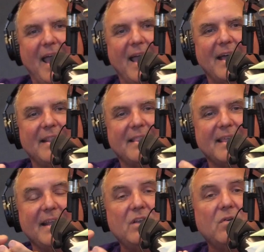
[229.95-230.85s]
and
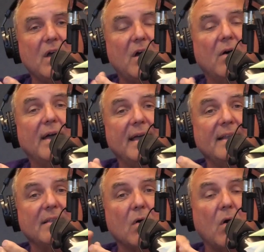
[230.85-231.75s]
then you go
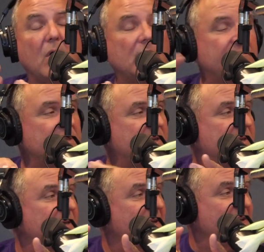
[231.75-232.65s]
and all of
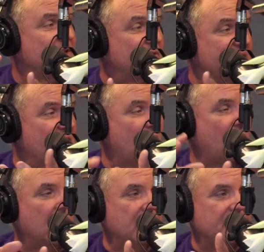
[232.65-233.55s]
the, you get
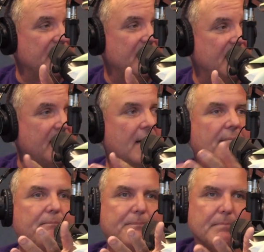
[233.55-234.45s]
all of the
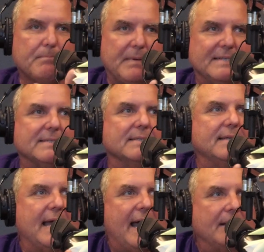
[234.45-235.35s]
basically
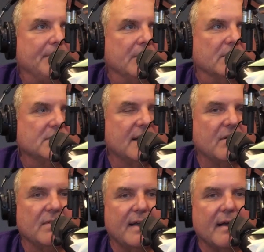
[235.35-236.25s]
caterpillars that
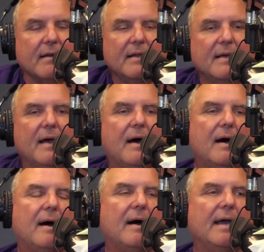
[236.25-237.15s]
are there,
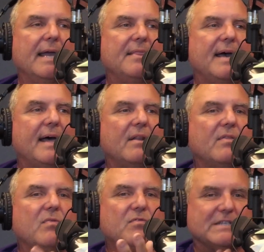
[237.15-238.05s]
uh, and that
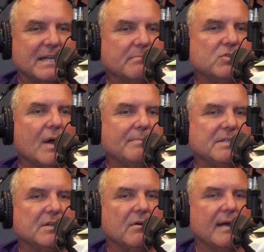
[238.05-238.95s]
some drop
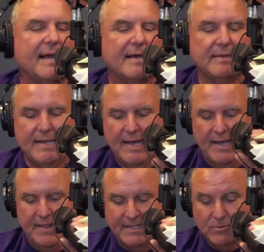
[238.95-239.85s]
to the ground,
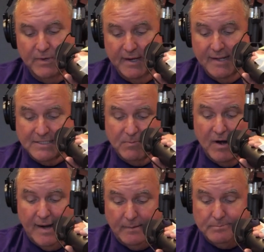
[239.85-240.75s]
and that's where you got to
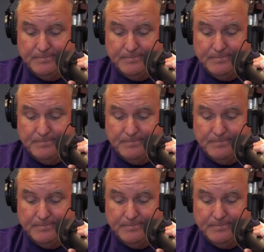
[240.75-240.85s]
spray them.